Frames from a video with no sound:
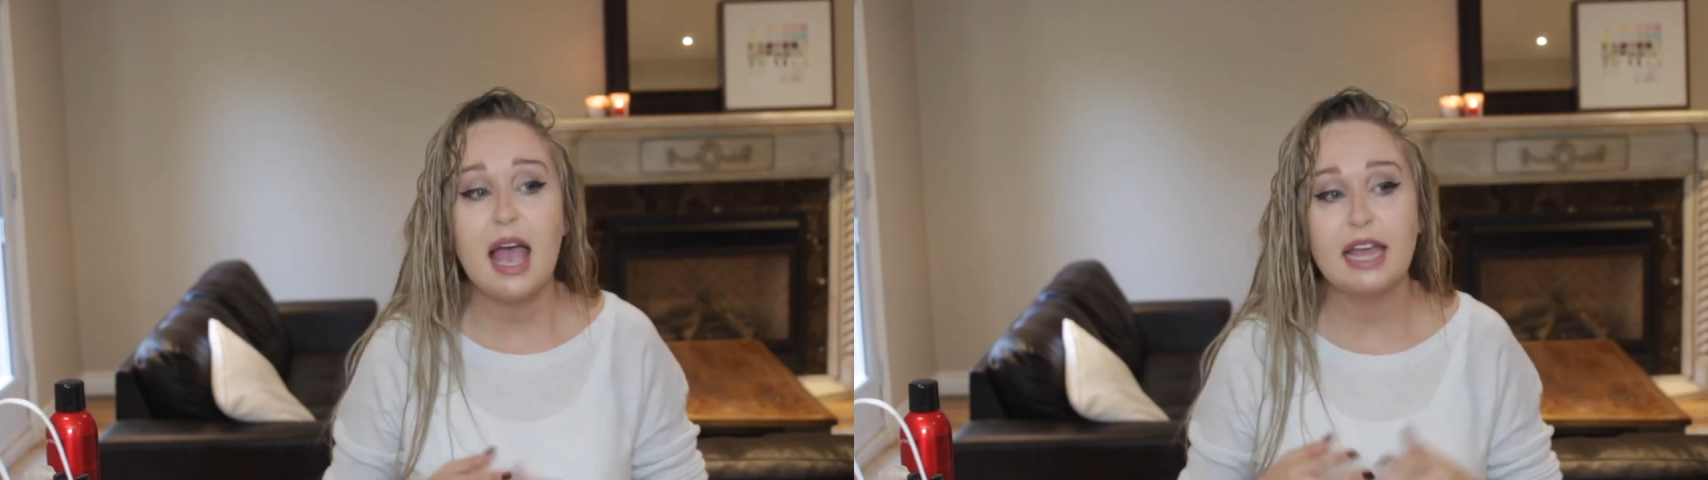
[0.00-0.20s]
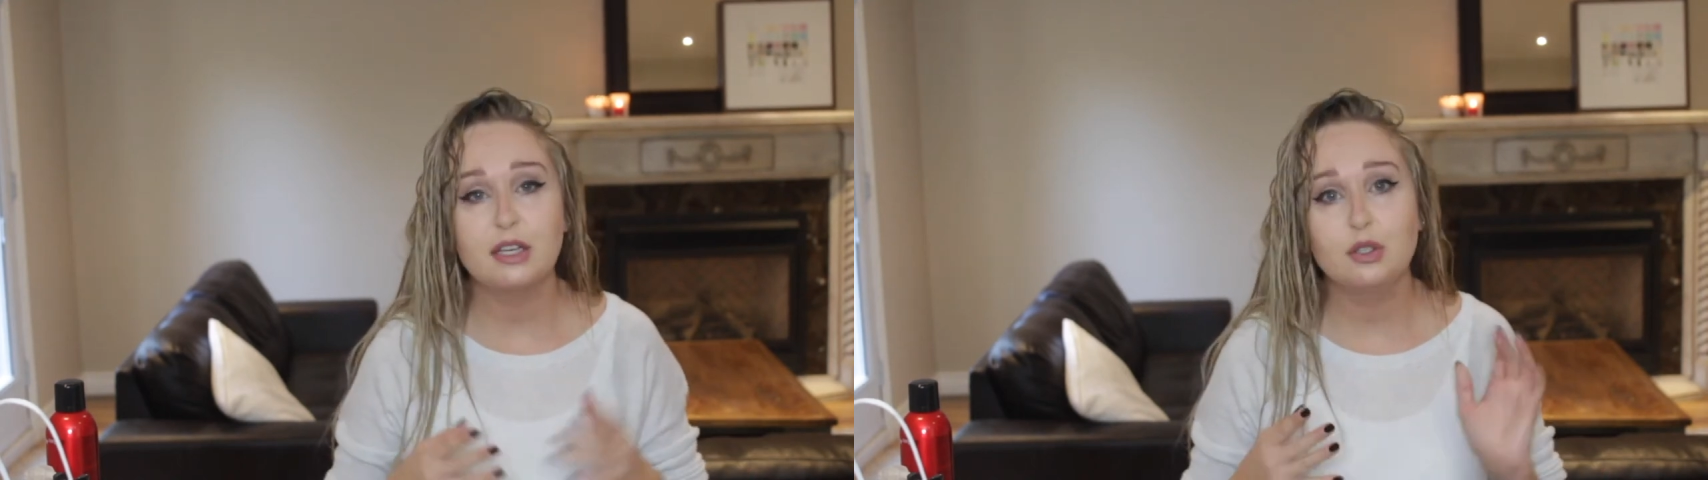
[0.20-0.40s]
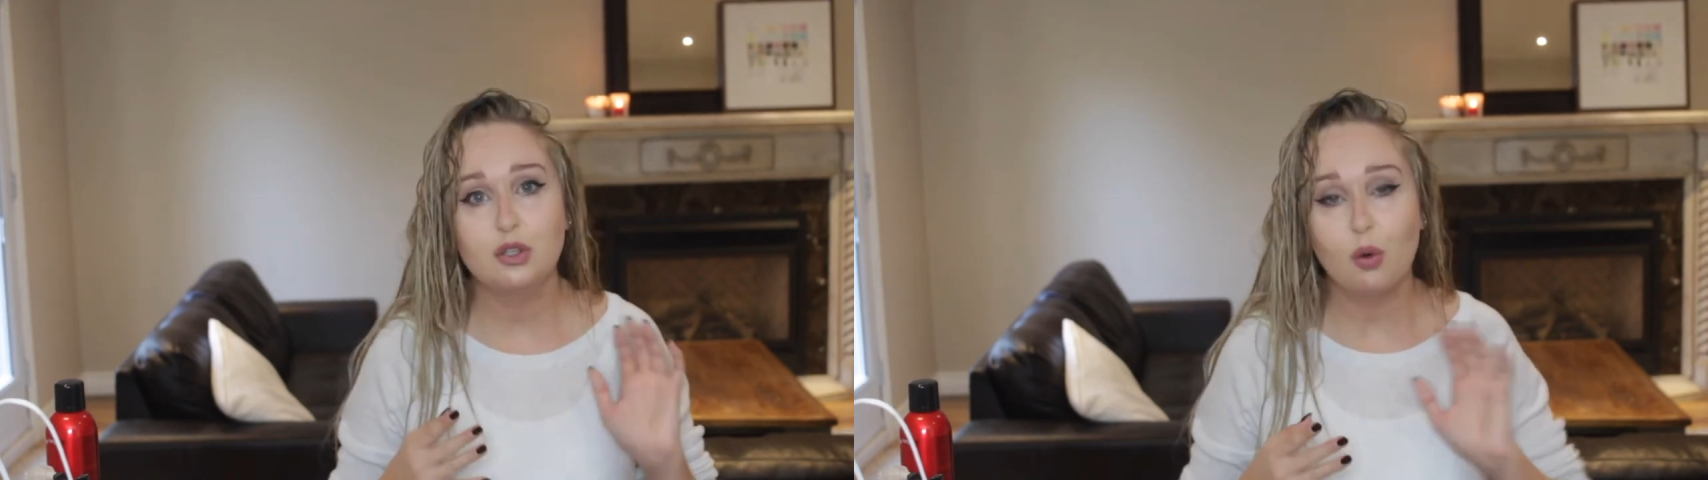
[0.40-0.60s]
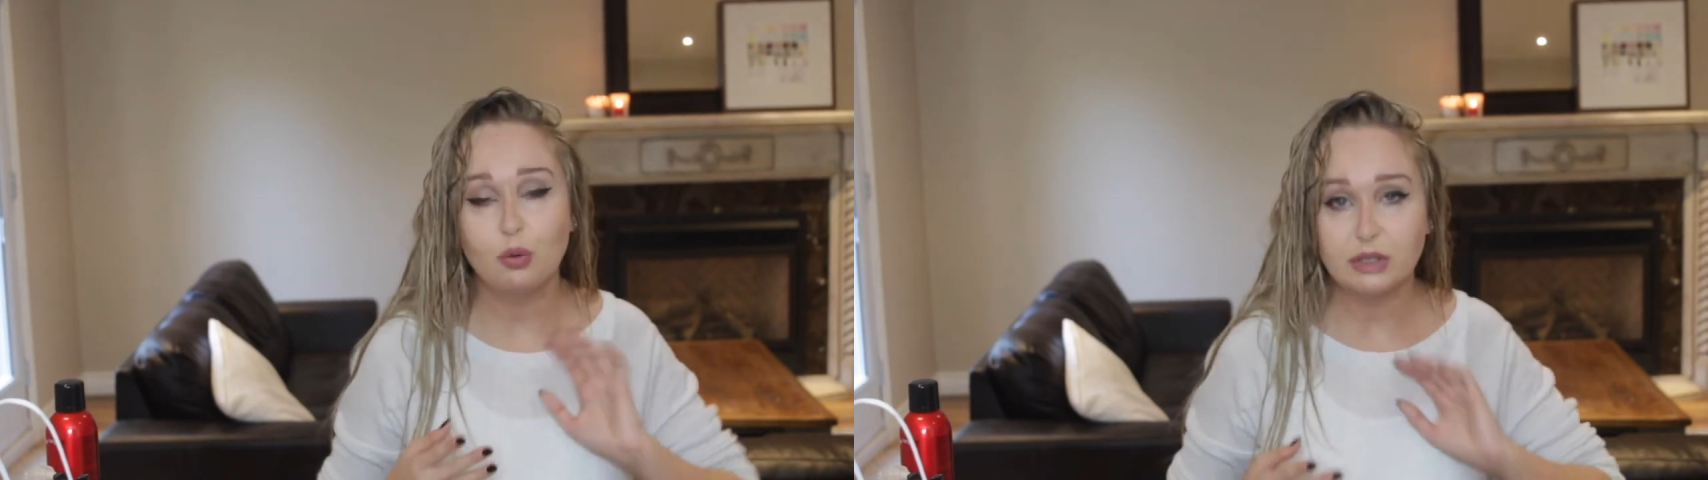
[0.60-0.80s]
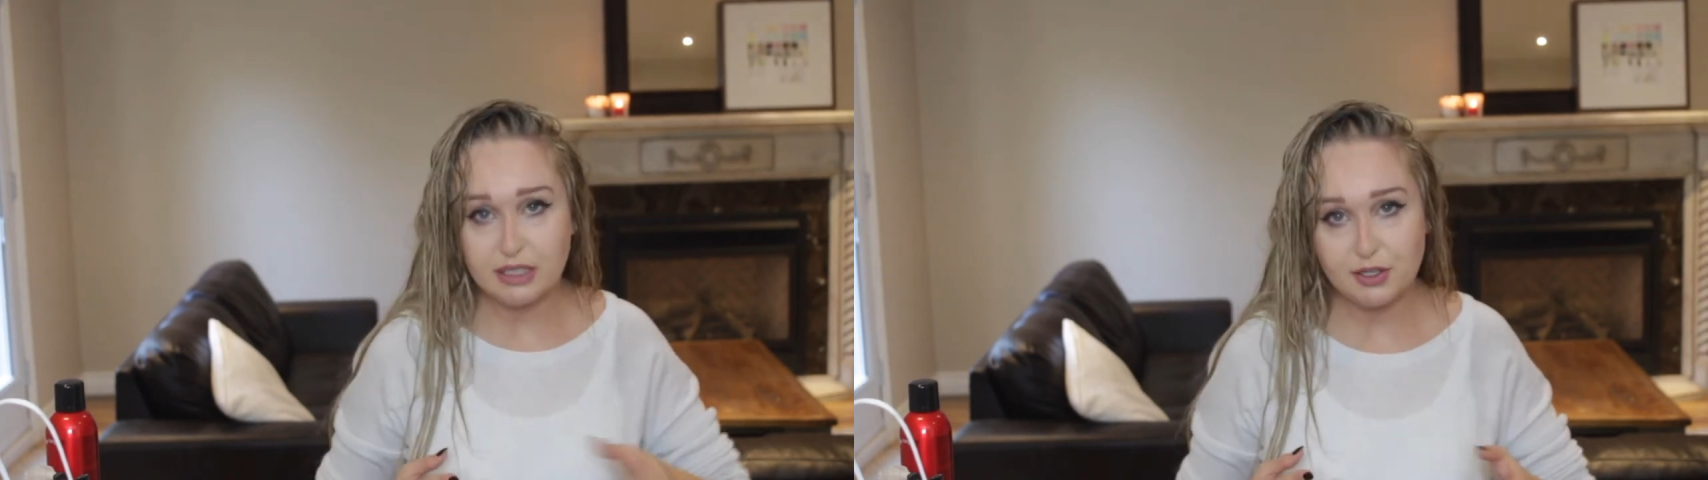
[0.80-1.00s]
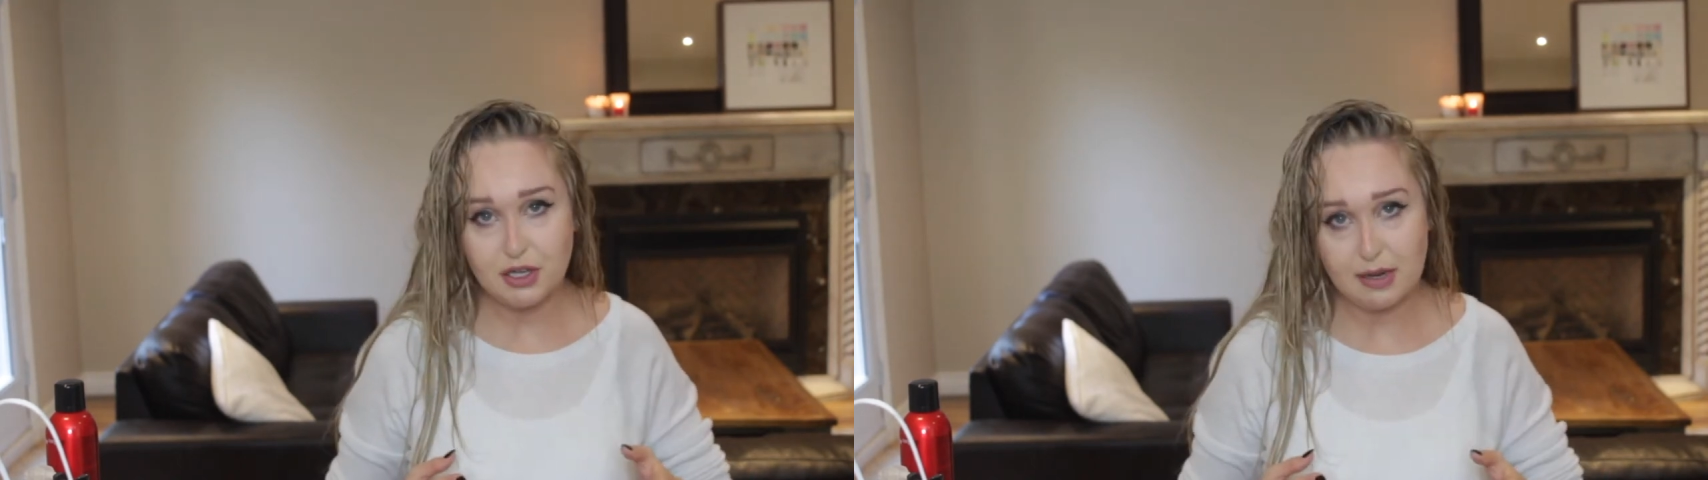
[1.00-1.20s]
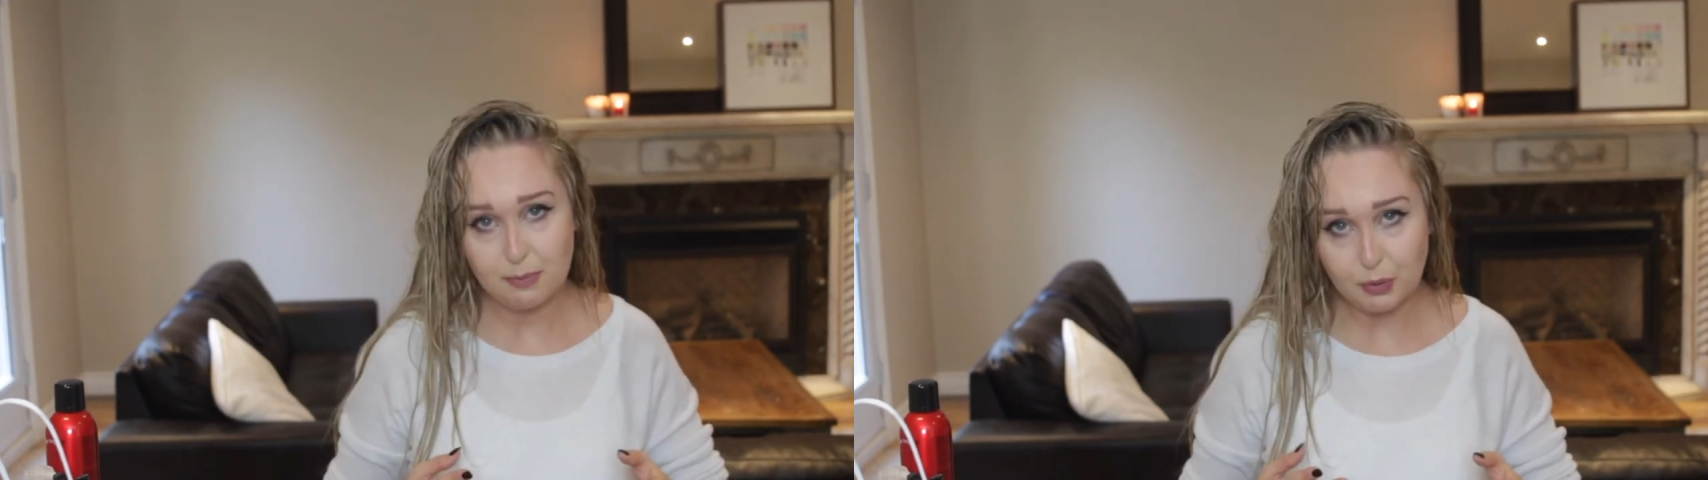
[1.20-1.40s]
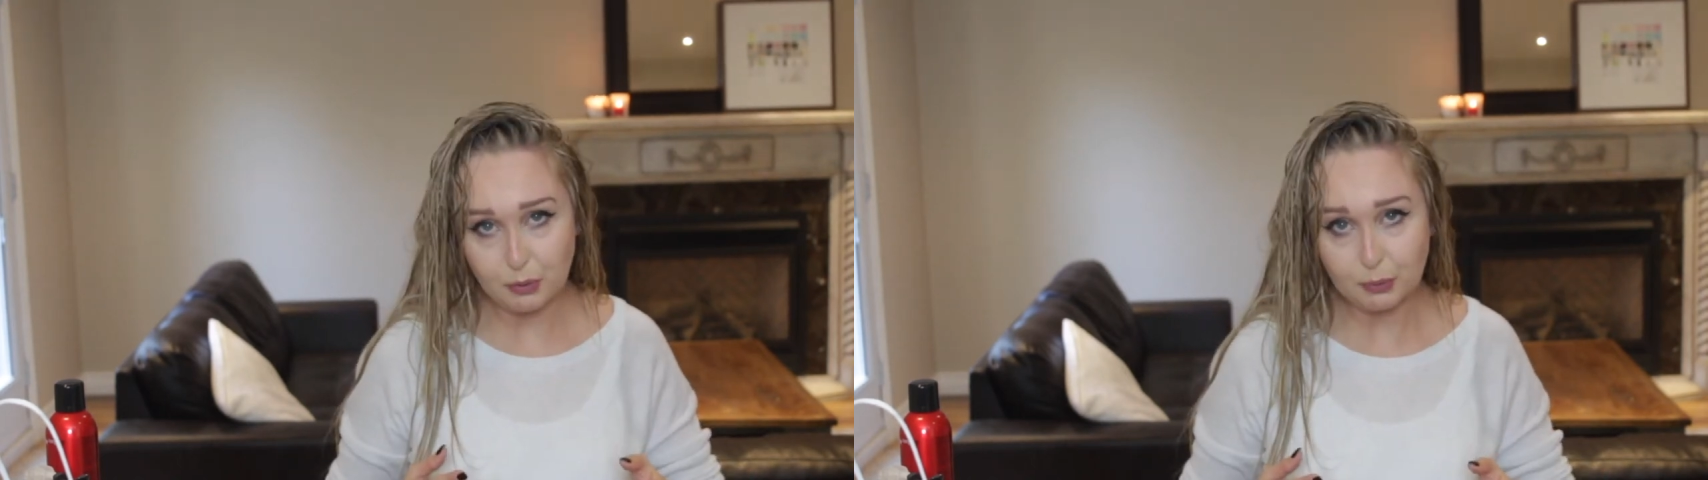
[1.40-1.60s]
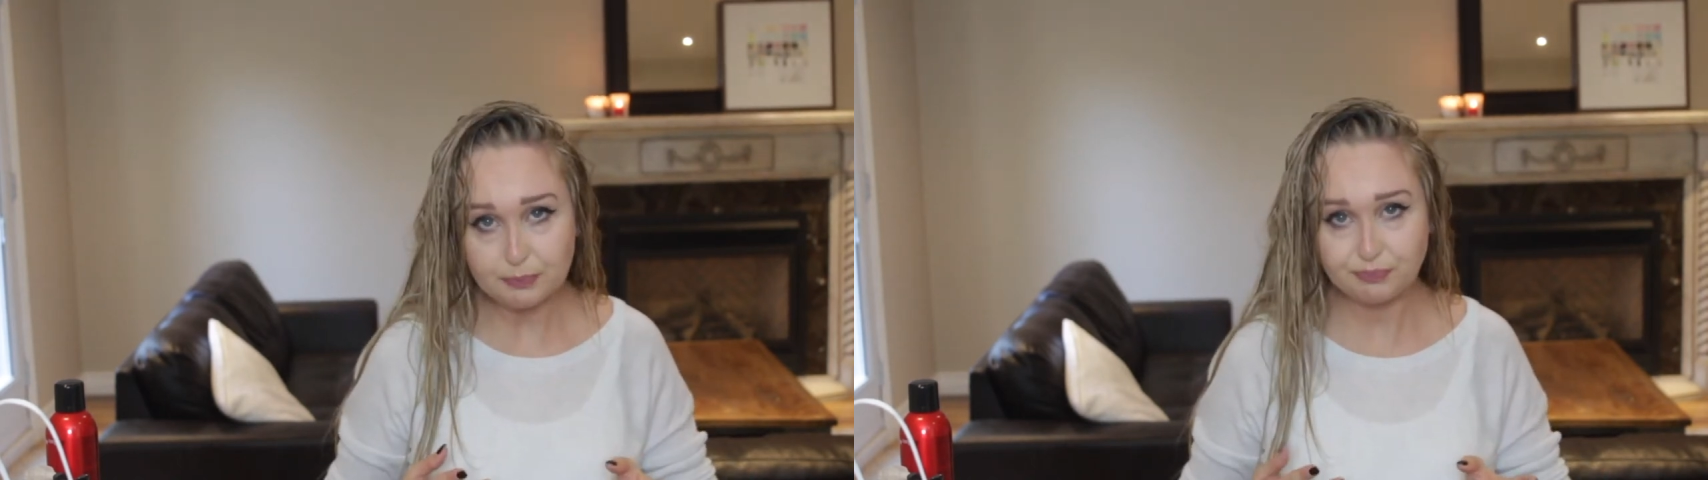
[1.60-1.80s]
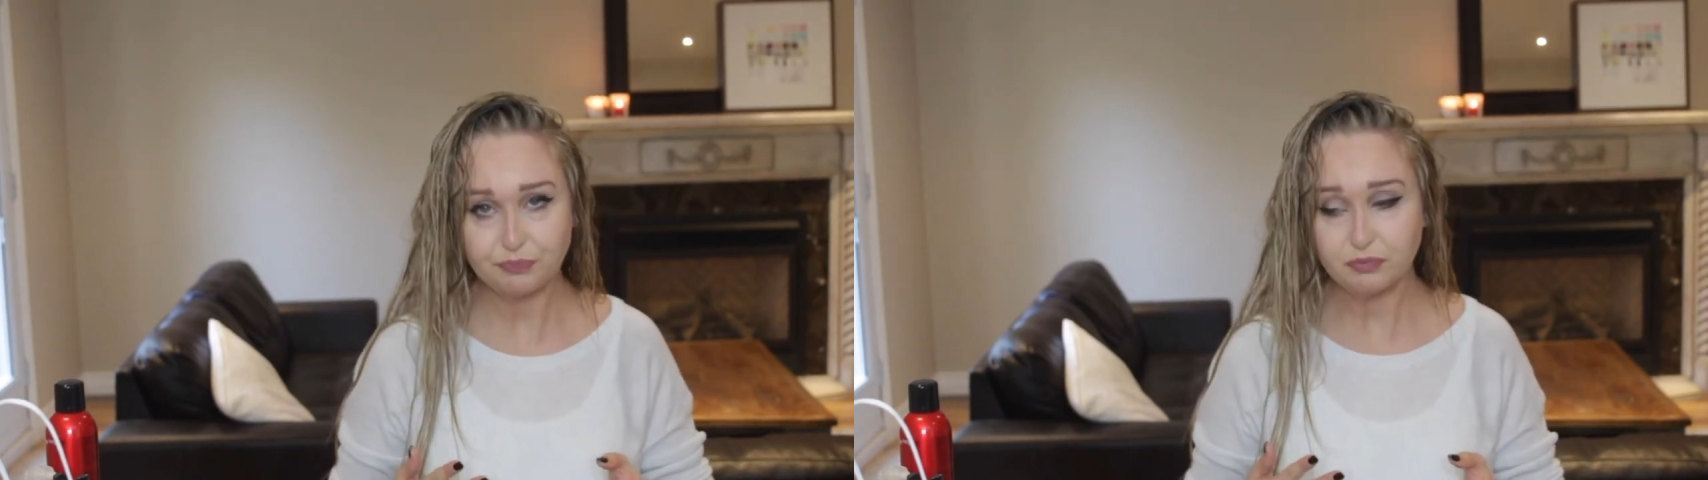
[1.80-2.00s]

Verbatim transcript: I used only the shampoo